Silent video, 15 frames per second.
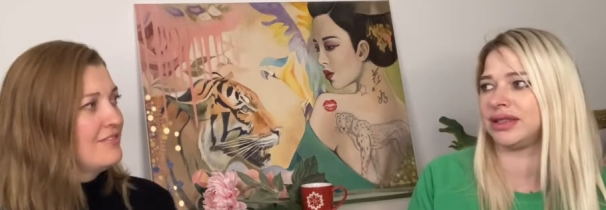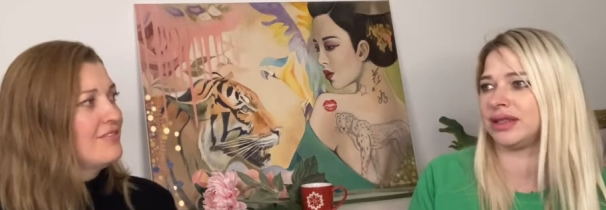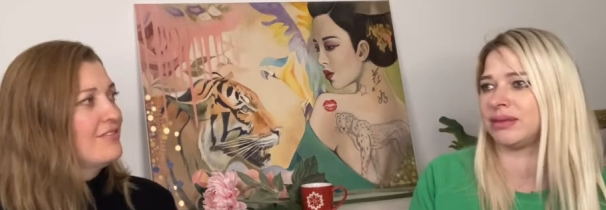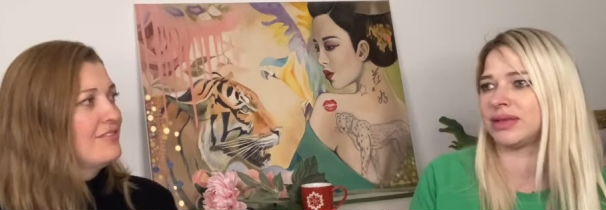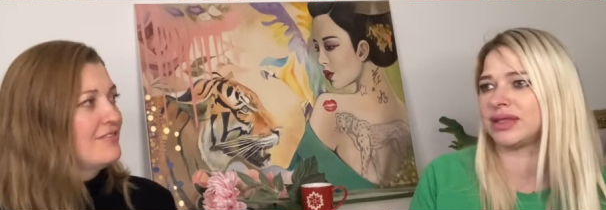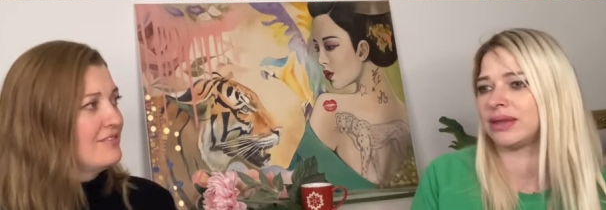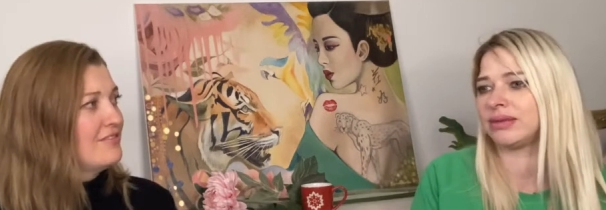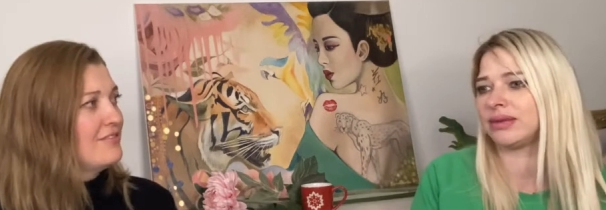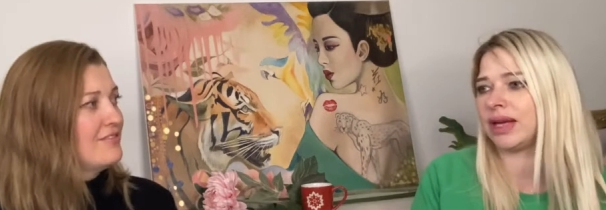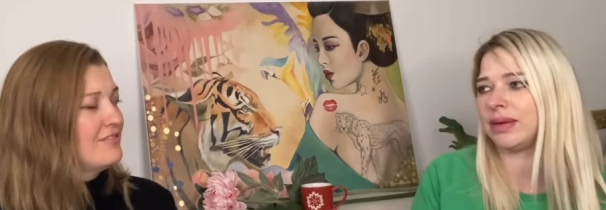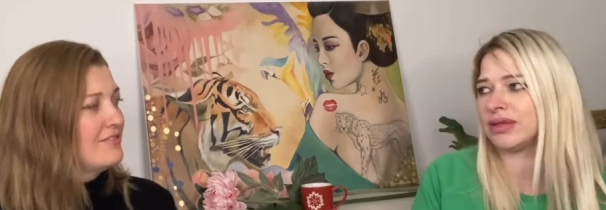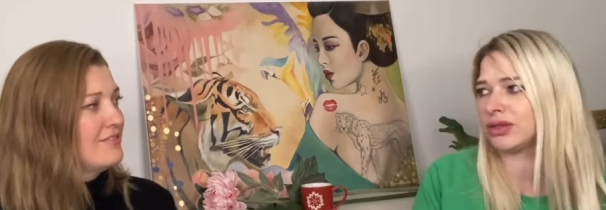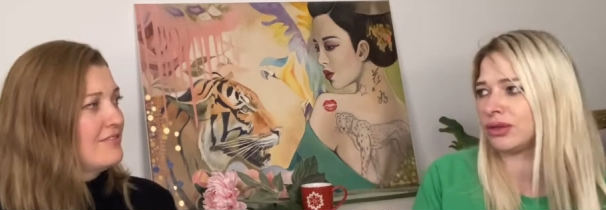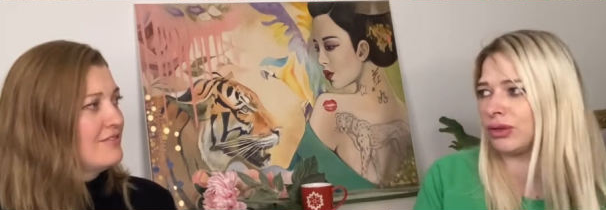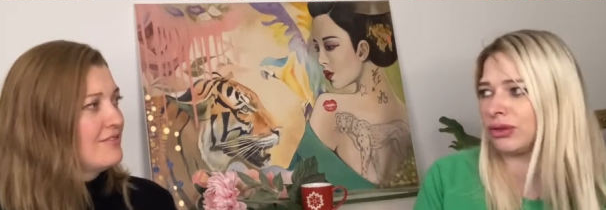Speaker 1: But sometimes
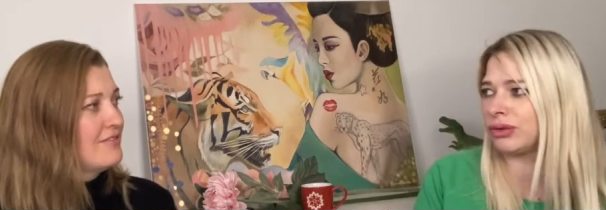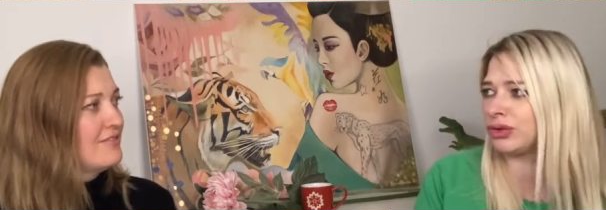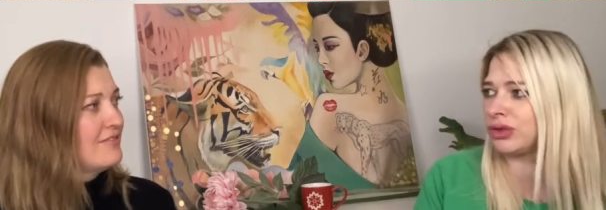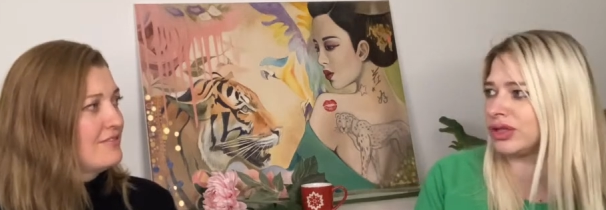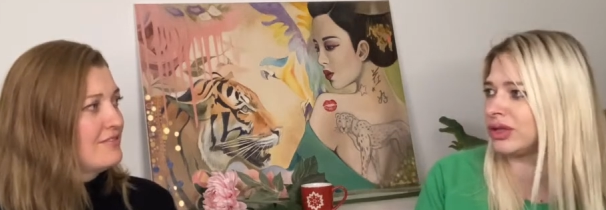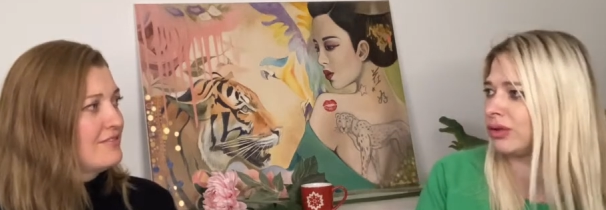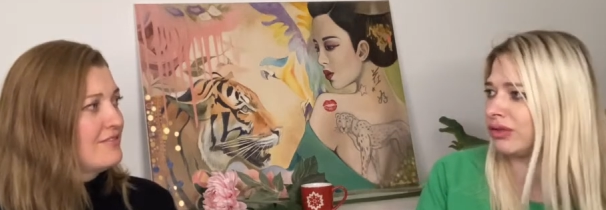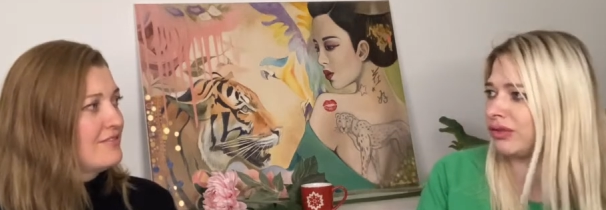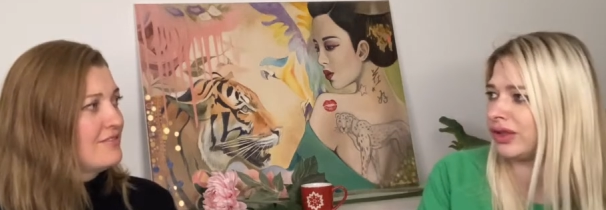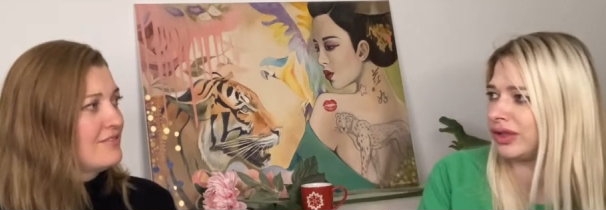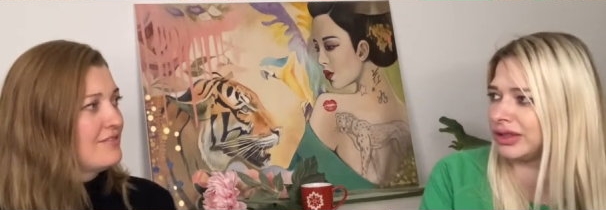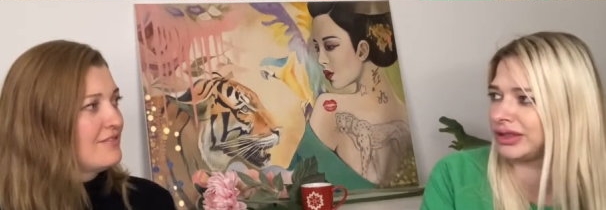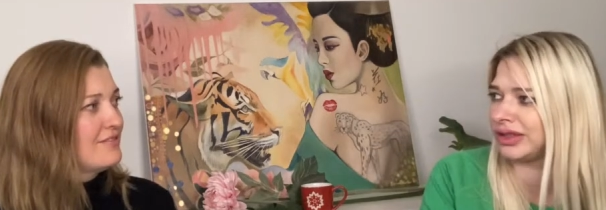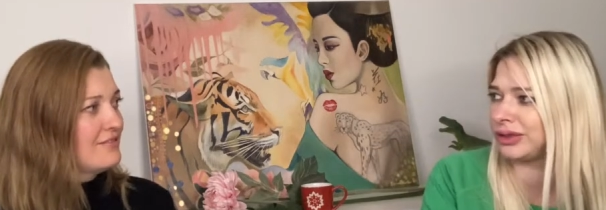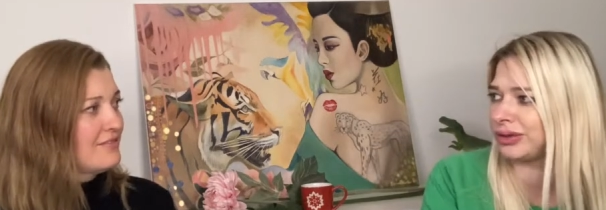no, you just don't feel it
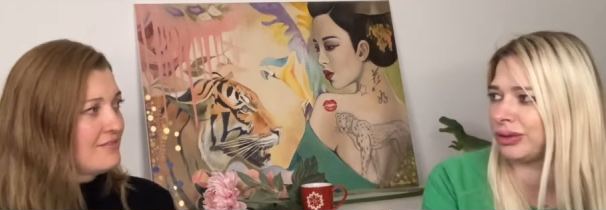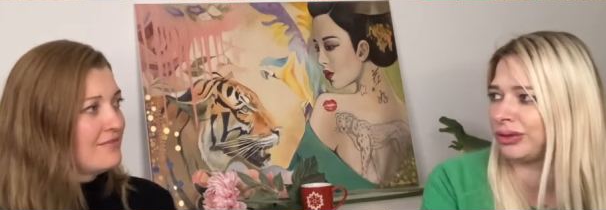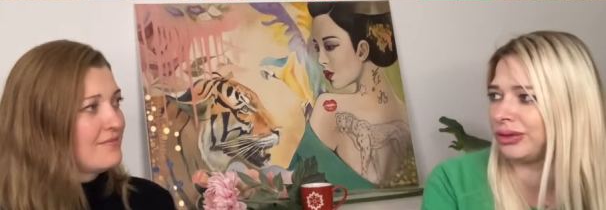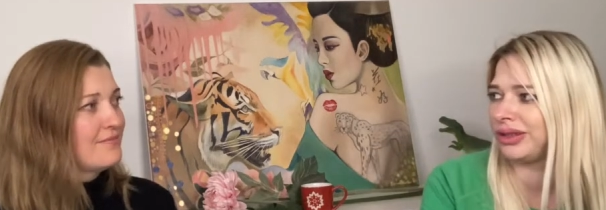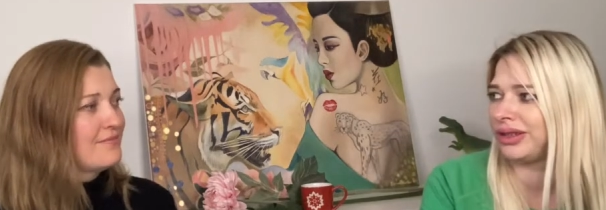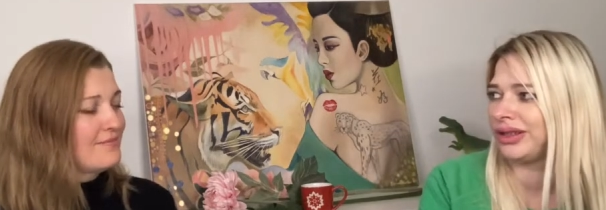at all.